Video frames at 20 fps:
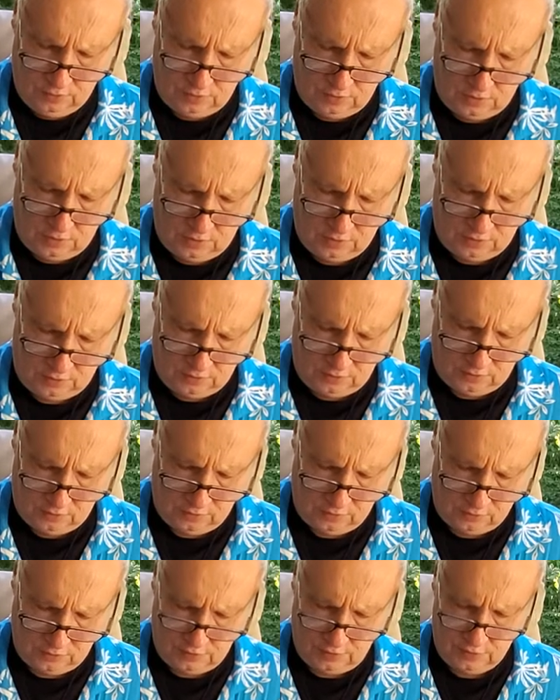kind of
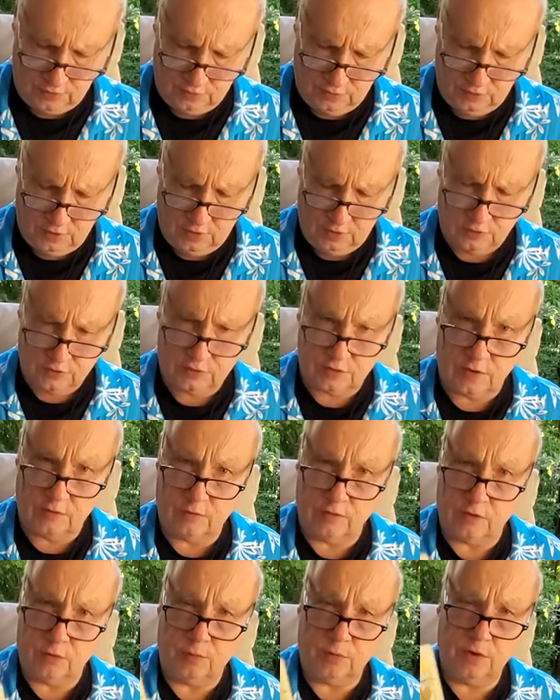energy. Seven of